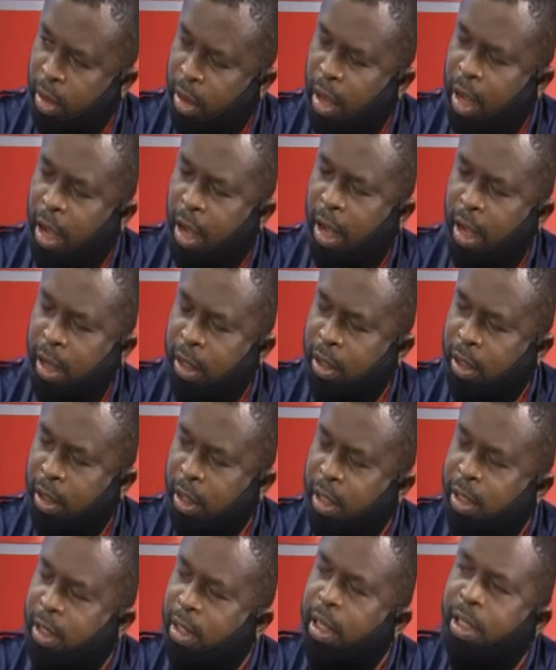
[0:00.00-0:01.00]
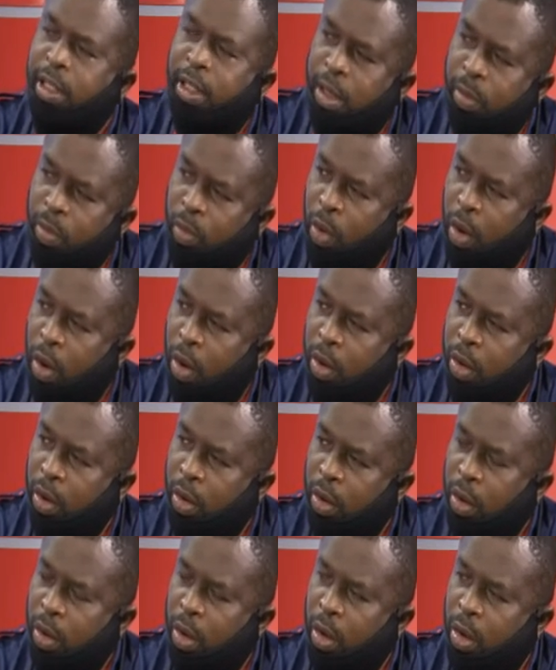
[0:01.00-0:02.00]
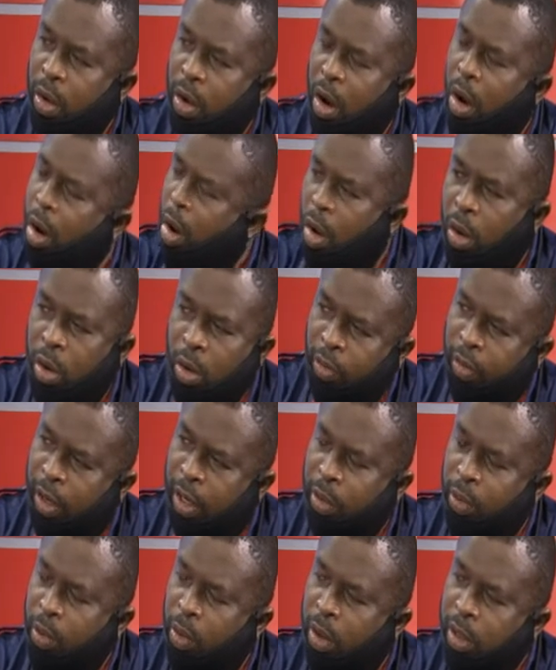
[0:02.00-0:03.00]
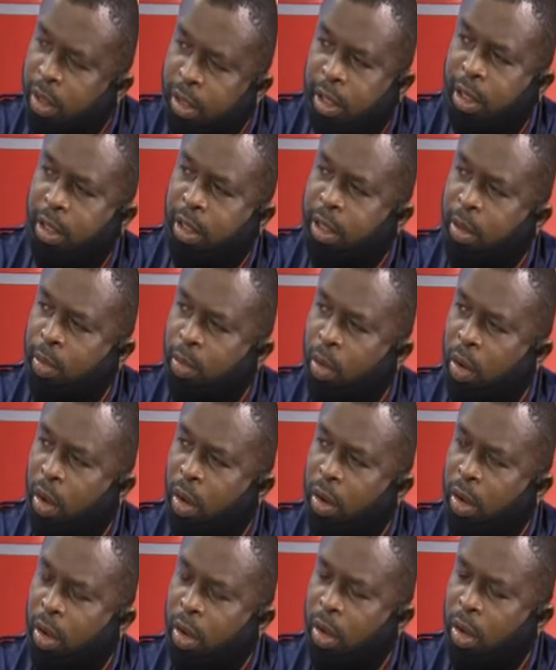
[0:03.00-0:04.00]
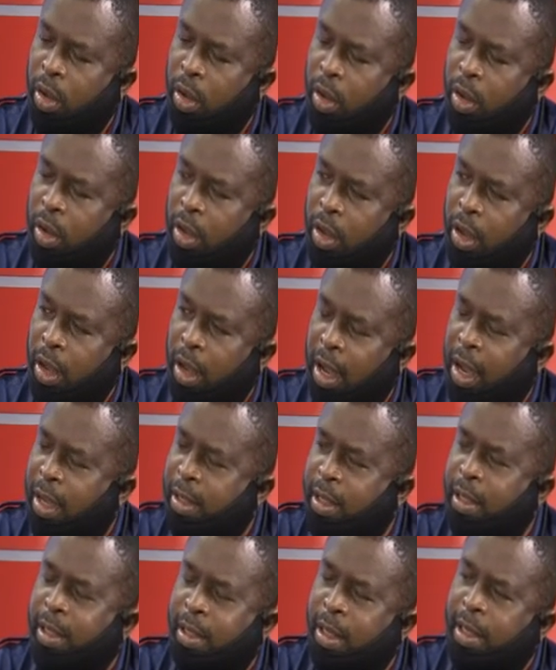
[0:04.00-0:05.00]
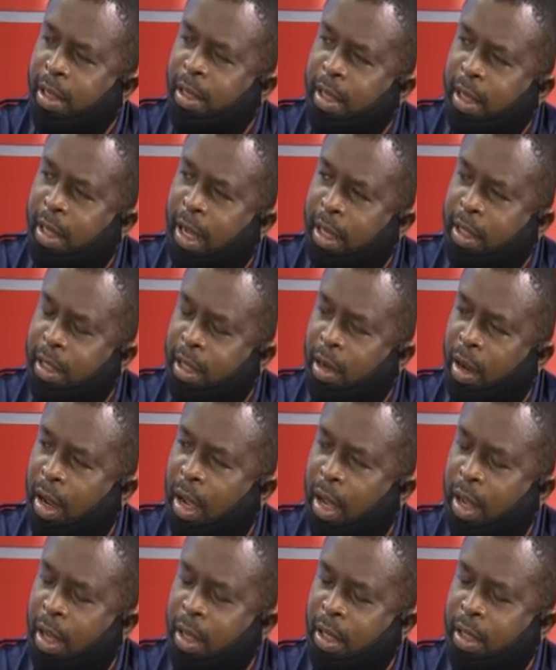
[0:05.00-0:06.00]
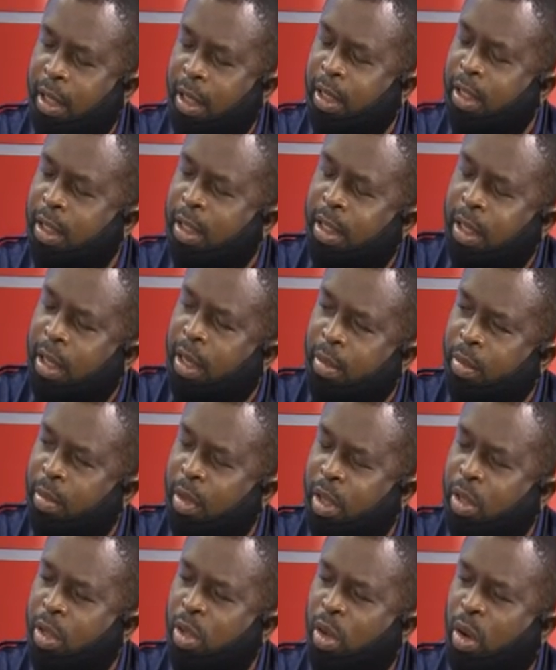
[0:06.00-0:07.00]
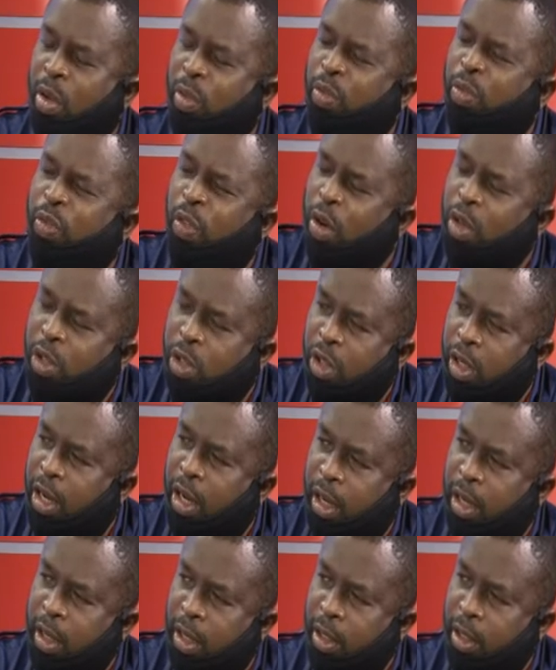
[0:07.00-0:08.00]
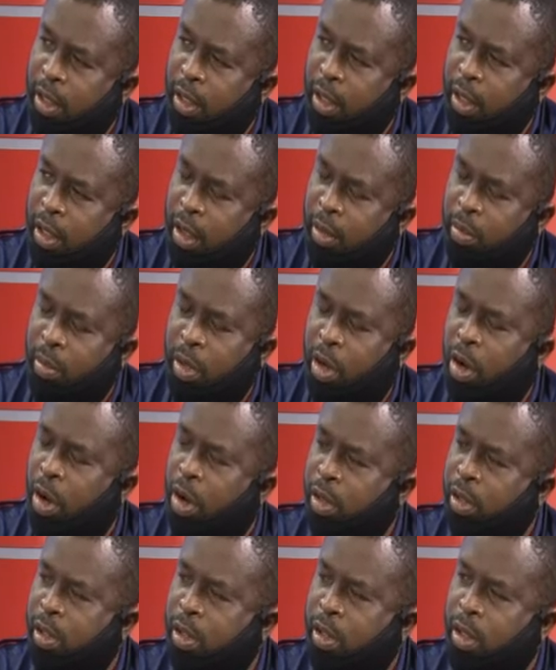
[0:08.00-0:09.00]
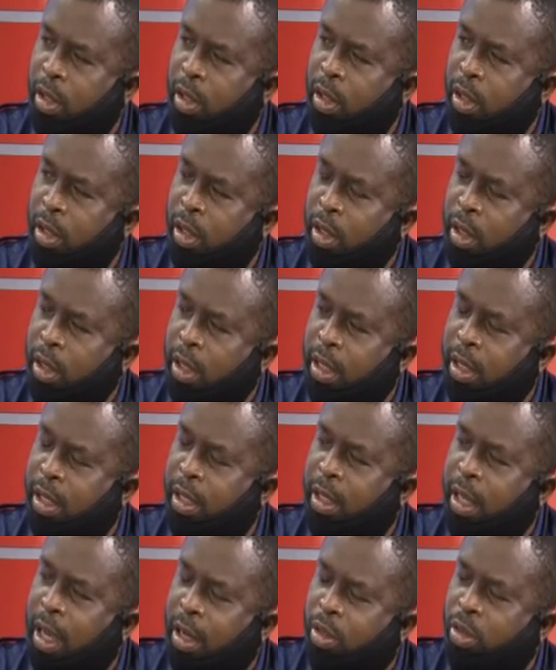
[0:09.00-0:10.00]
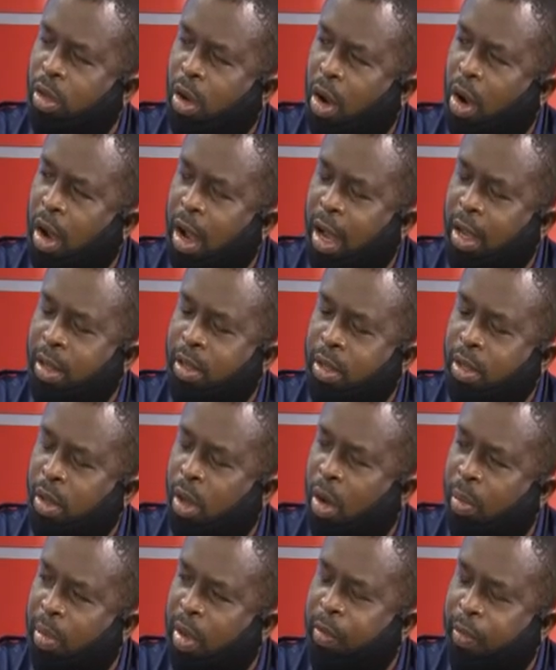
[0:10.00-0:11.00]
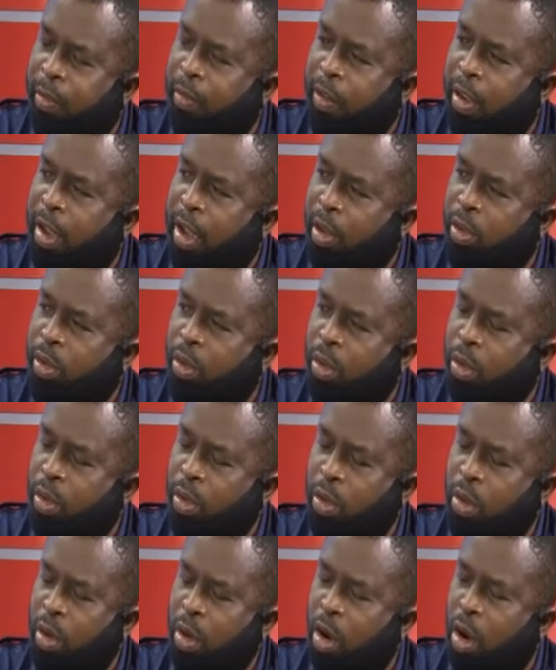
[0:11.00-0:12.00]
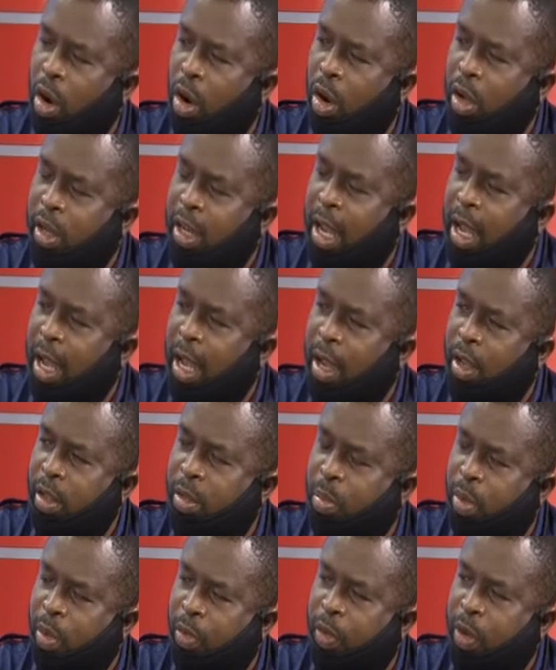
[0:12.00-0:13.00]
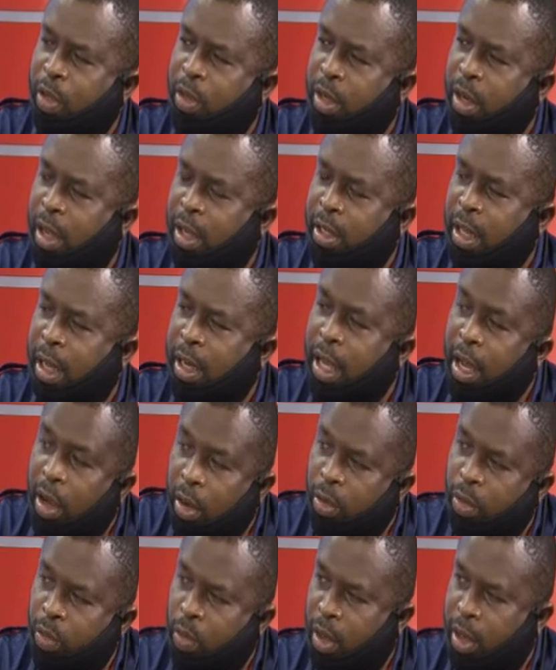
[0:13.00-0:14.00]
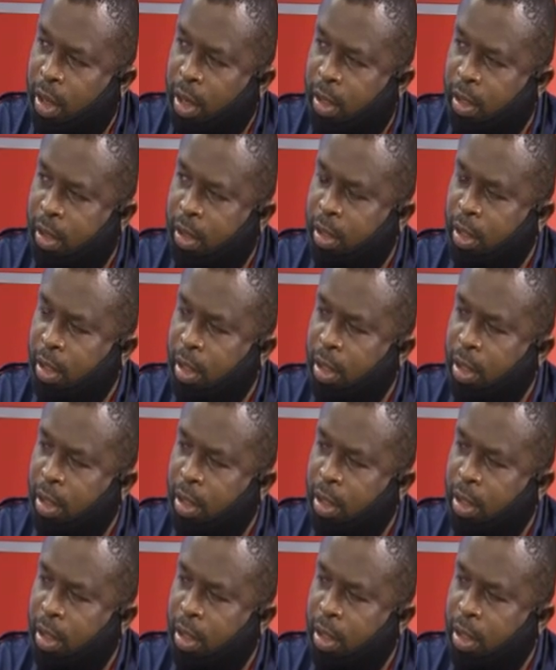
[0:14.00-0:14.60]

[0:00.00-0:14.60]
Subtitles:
and it's a teamwork. All over the world is a teamwork. As it is in Nigeria, the team is not functional because the sector has not been fair to other health professionals and health workers.